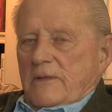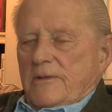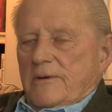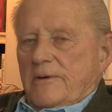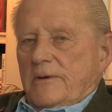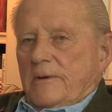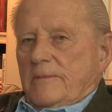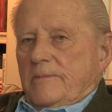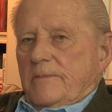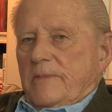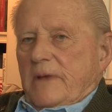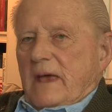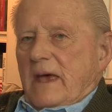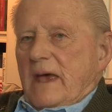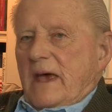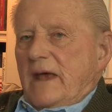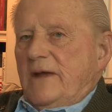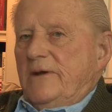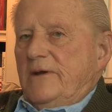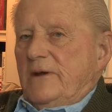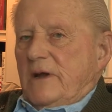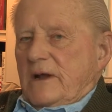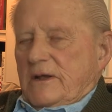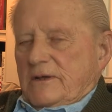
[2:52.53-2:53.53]
There are
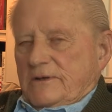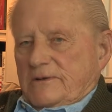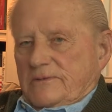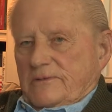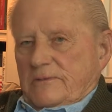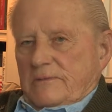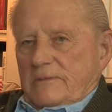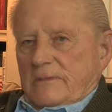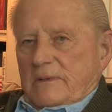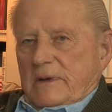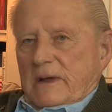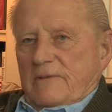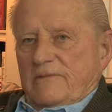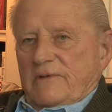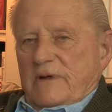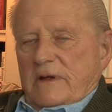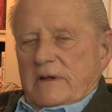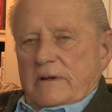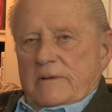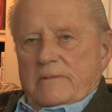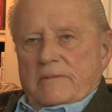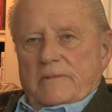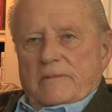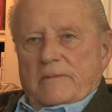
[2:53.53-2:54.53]
endless
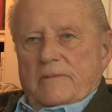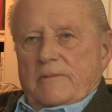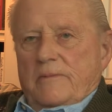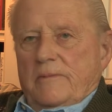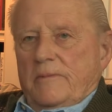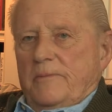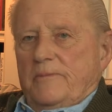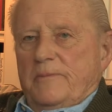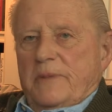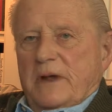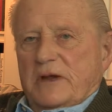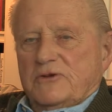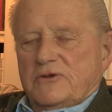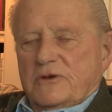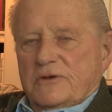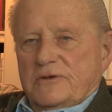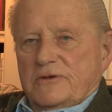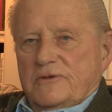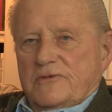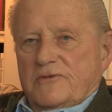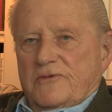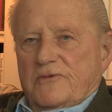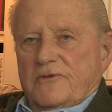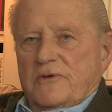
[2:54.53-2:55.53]
lovely
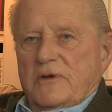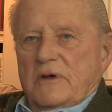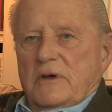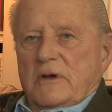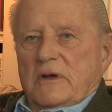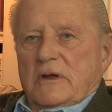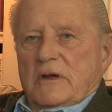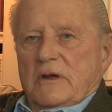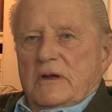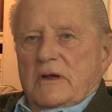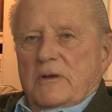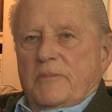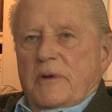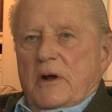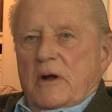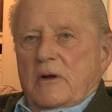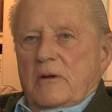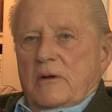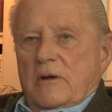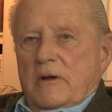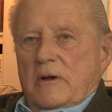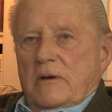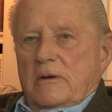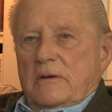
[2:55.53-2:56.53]
pictures of
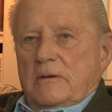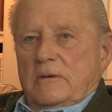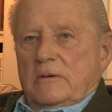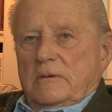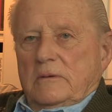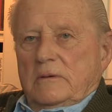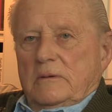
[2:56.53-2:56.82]
Napoleon.